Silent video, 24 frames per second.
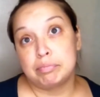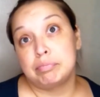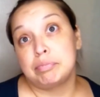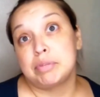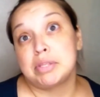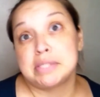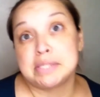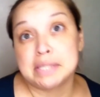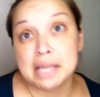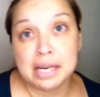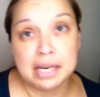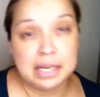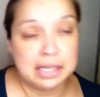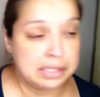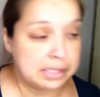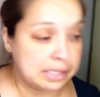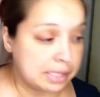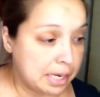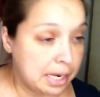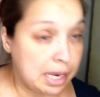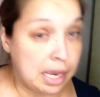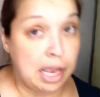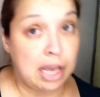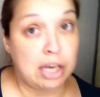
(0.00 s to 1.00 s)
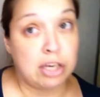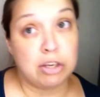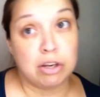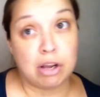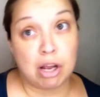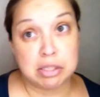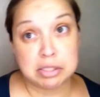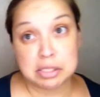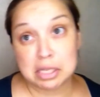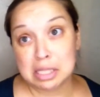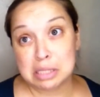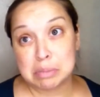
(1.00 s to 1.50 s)
The sun hits it, and you
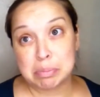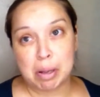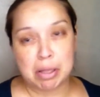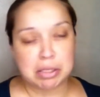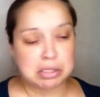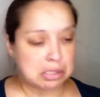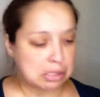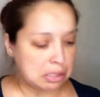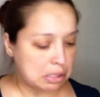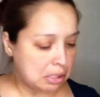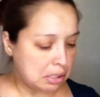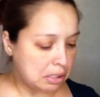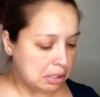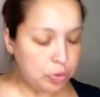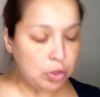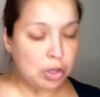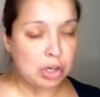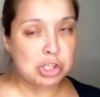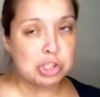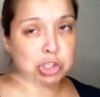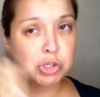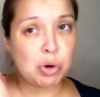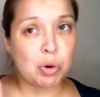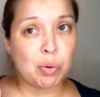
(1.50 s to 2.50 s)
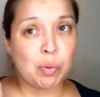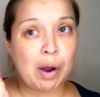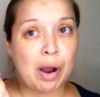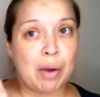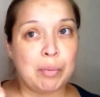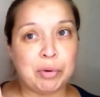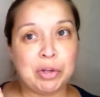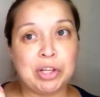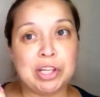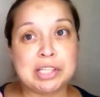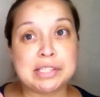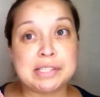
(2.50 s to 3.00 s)
got sunspots. So I'm
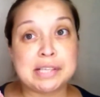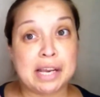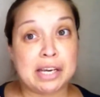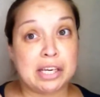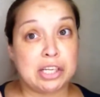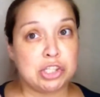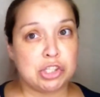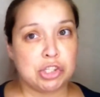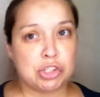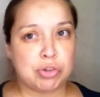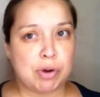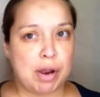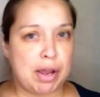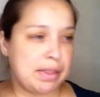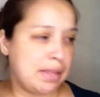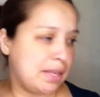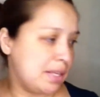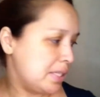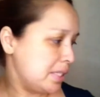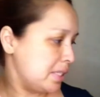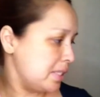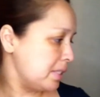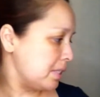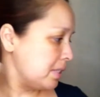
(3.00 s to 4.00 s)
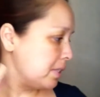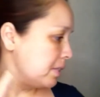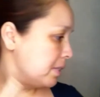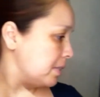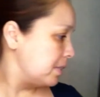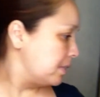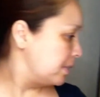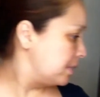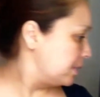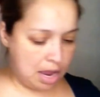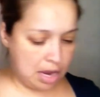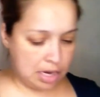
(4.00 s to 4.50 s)
really excited to try this.
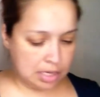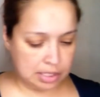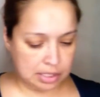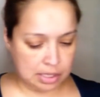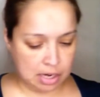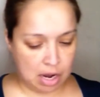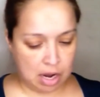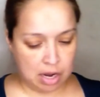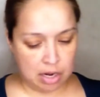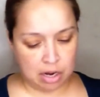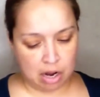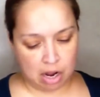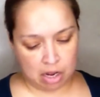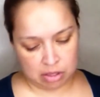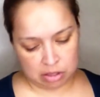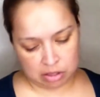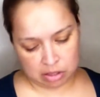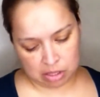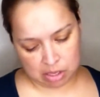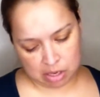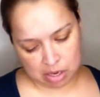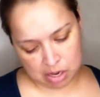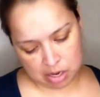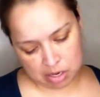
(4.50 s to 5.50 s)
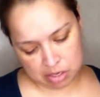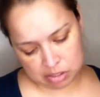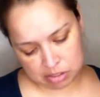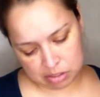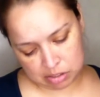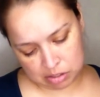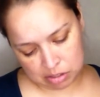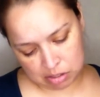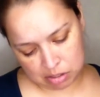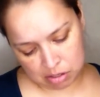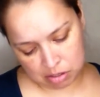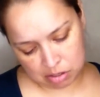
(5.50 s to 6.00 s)
Next, I got
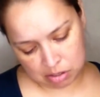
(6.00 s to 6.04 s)
this.